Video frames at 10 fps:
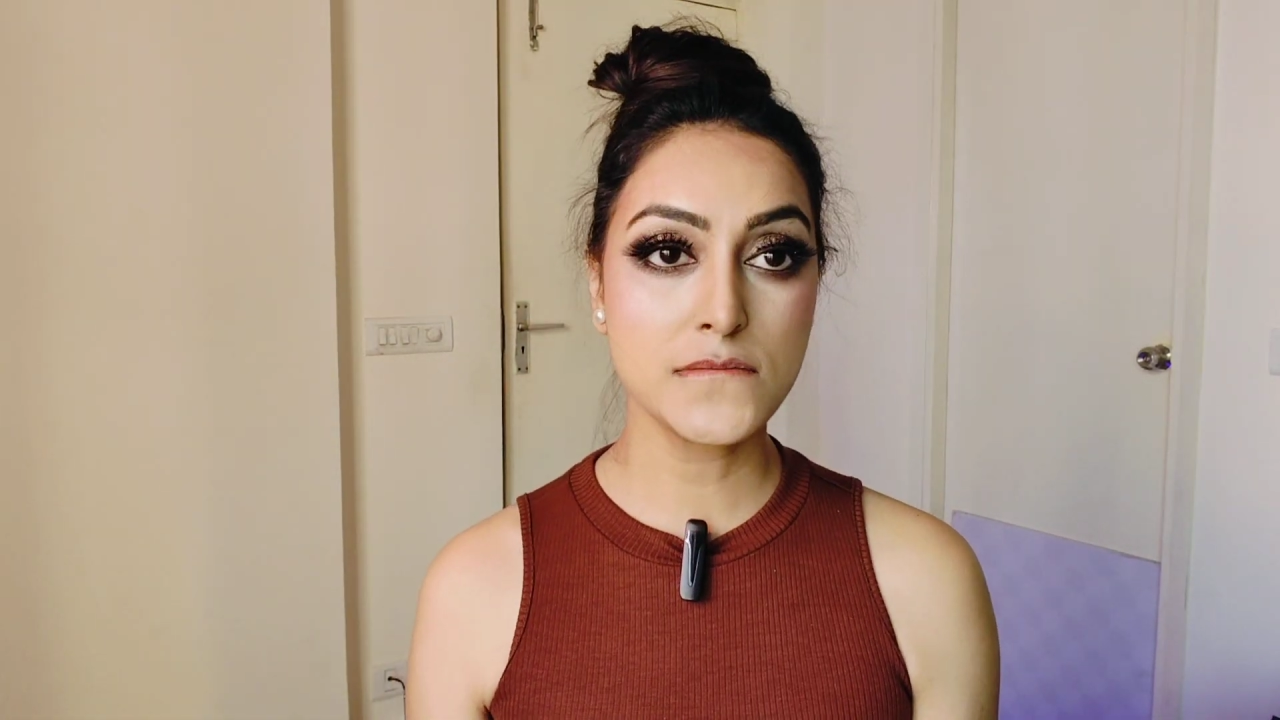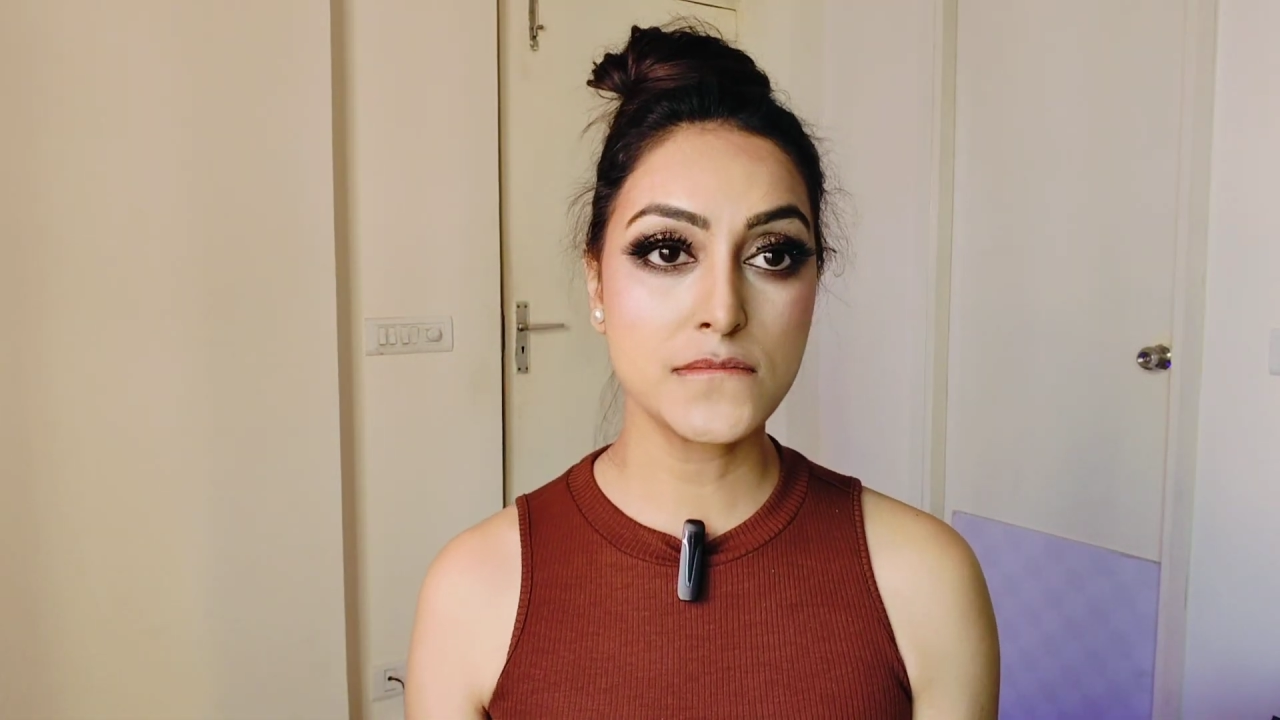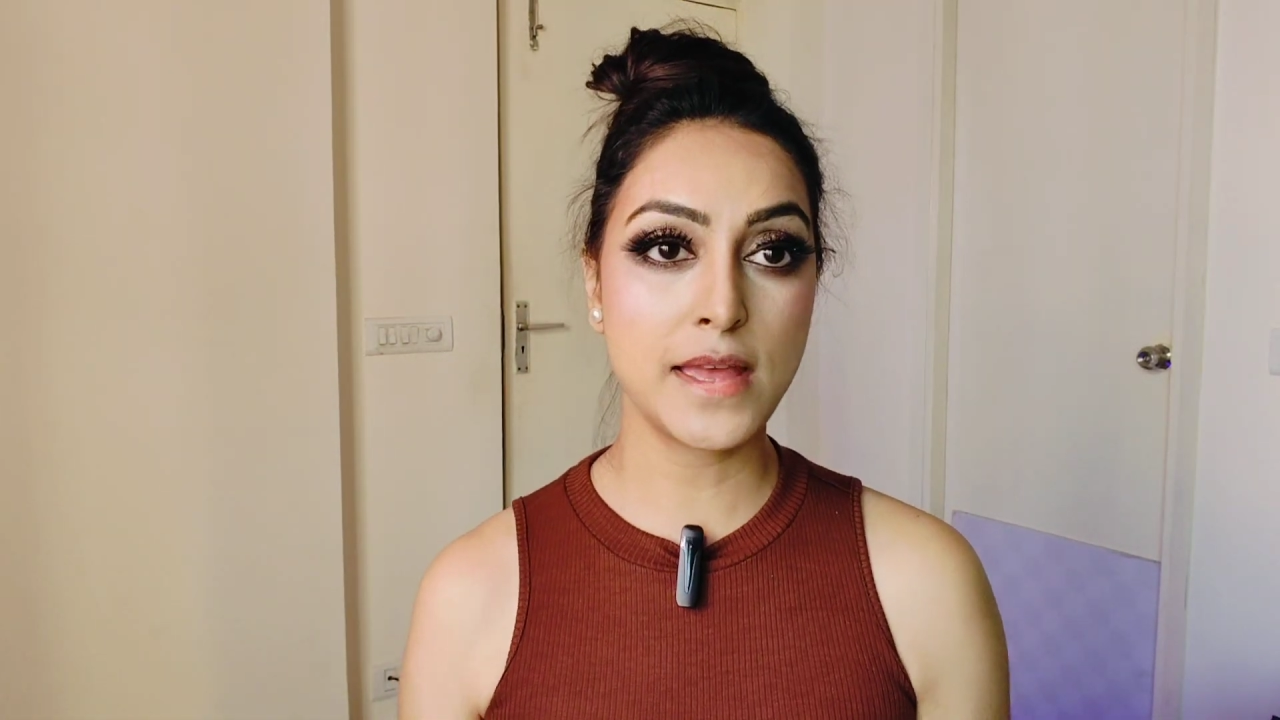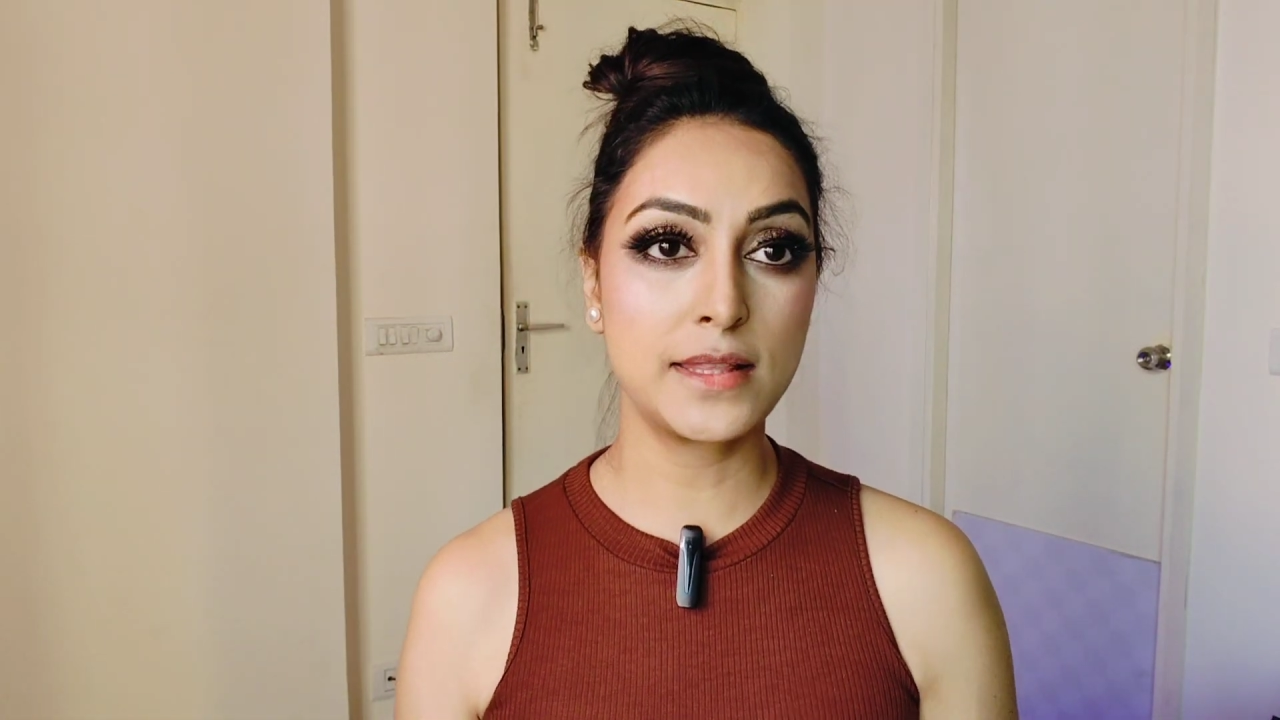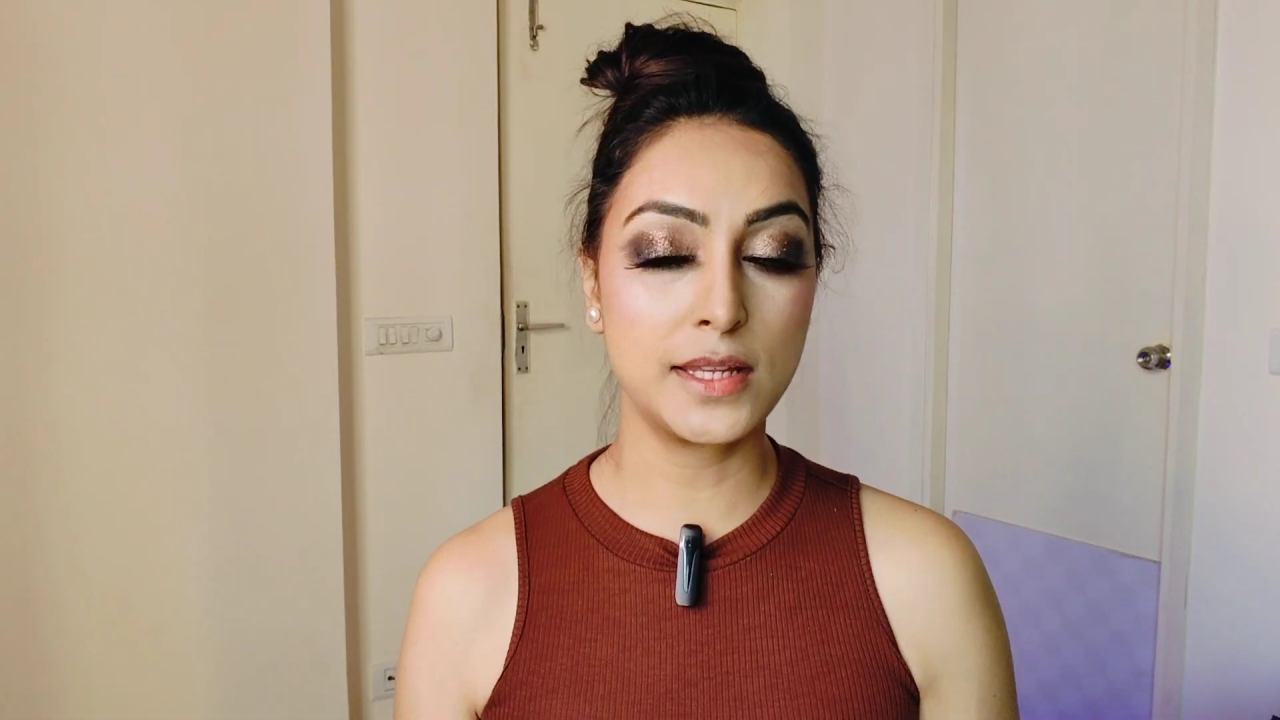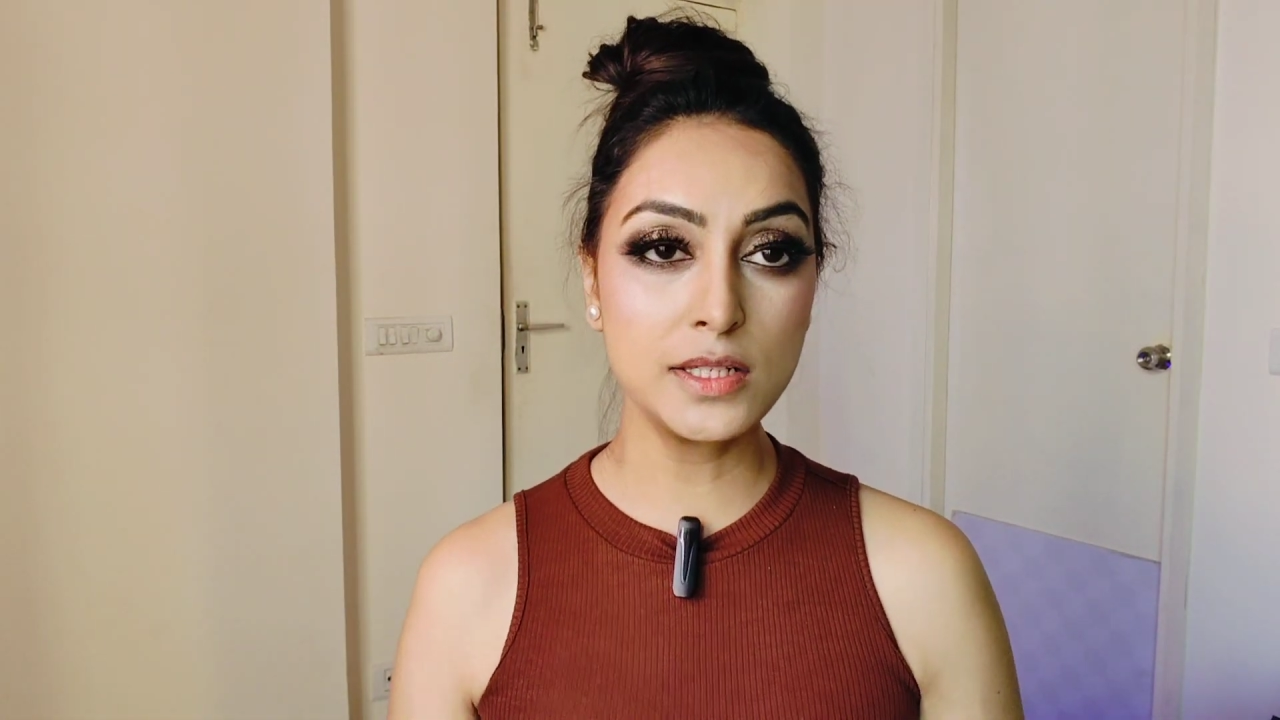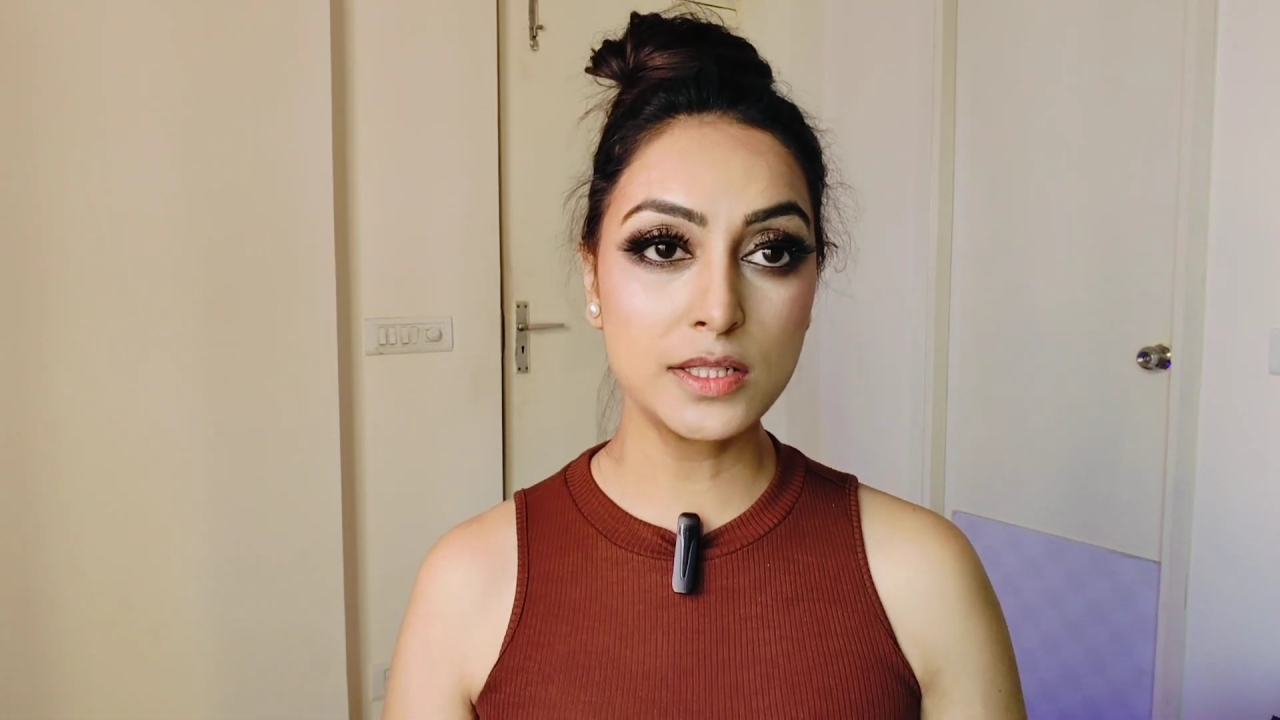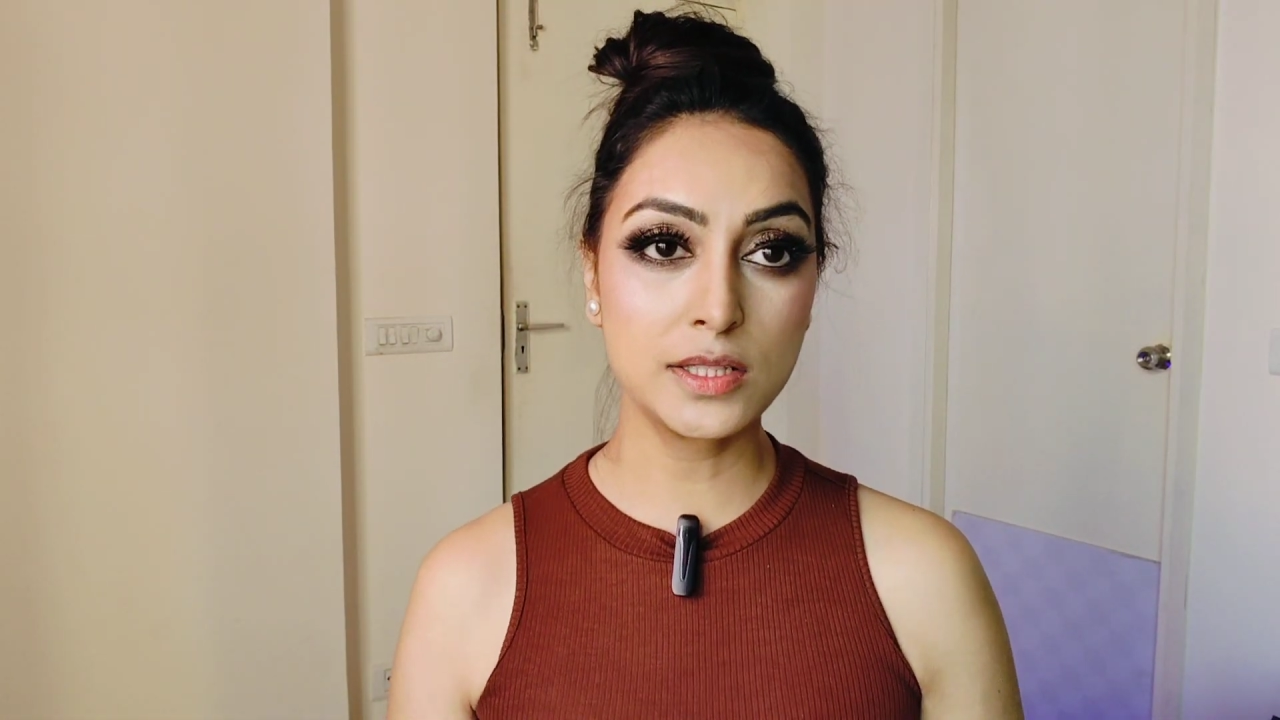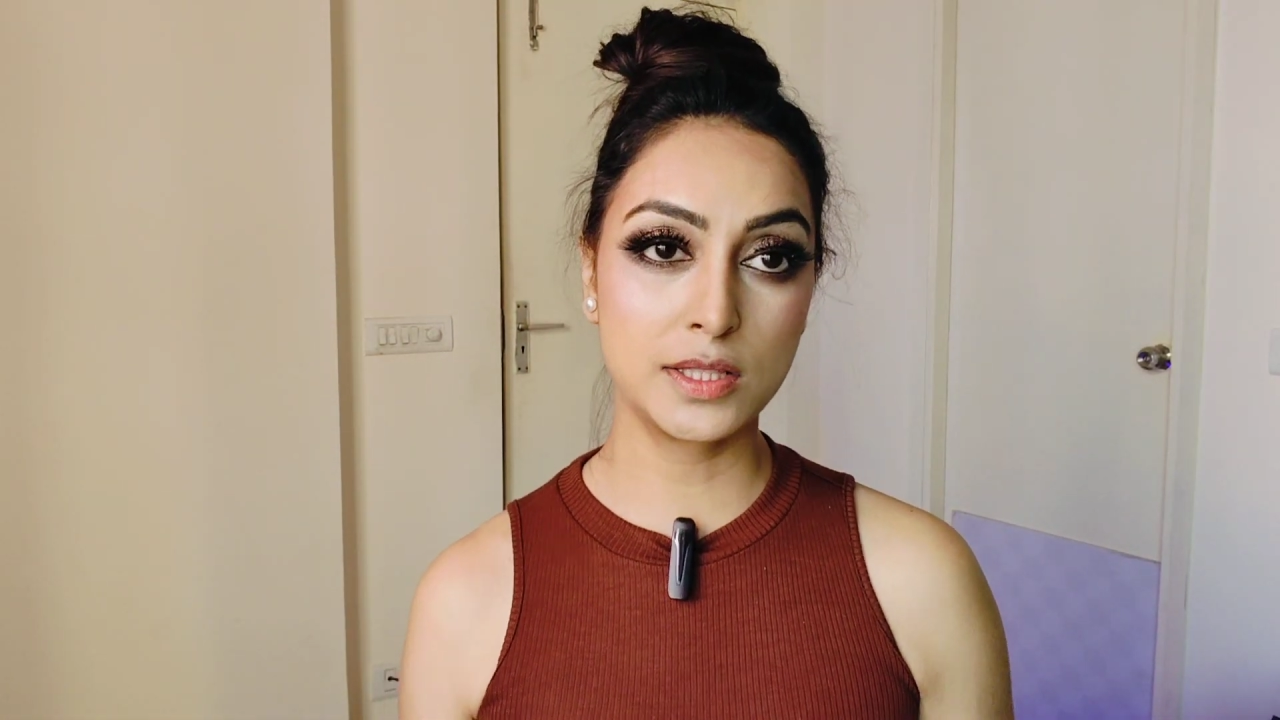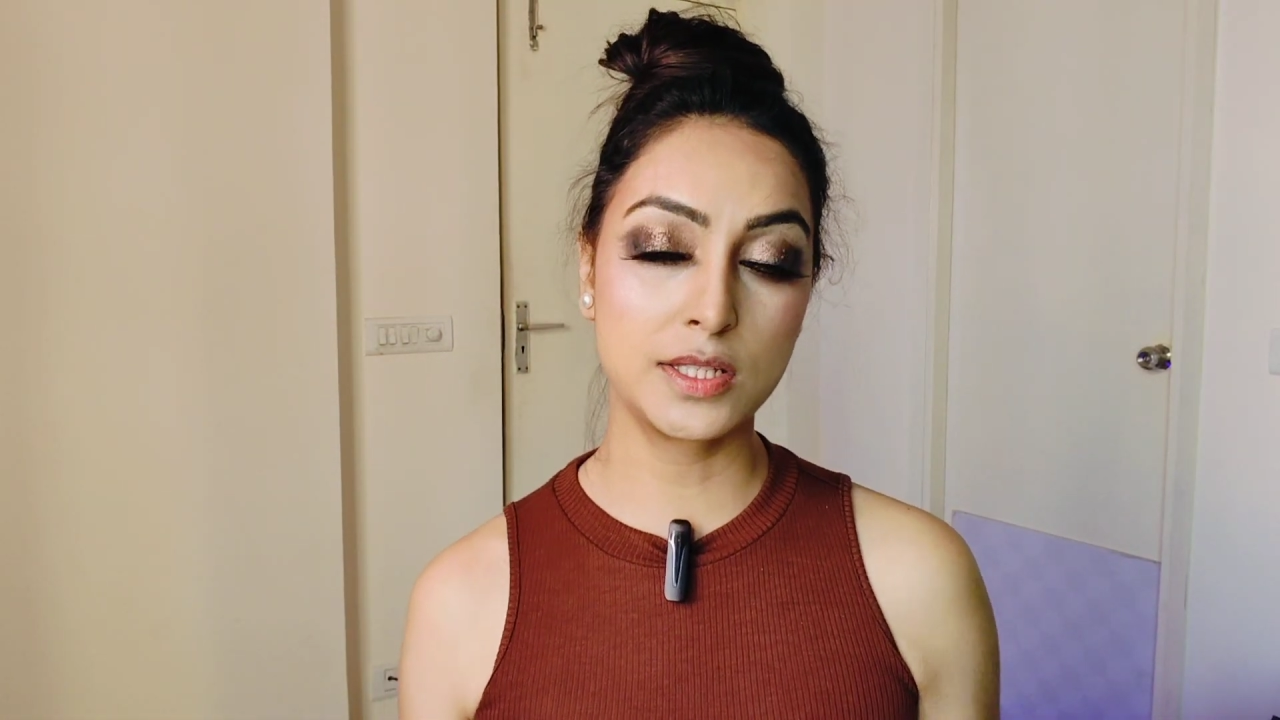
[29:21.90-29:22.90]
And then
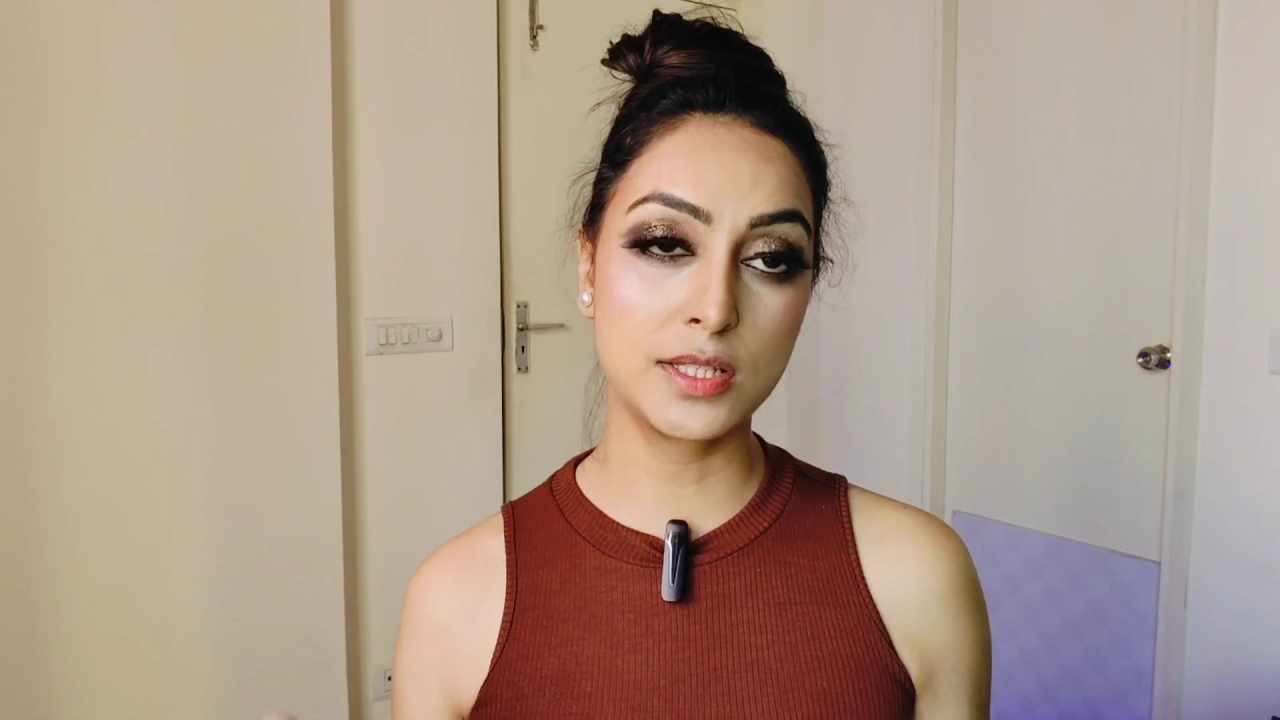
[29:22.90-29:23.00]
it's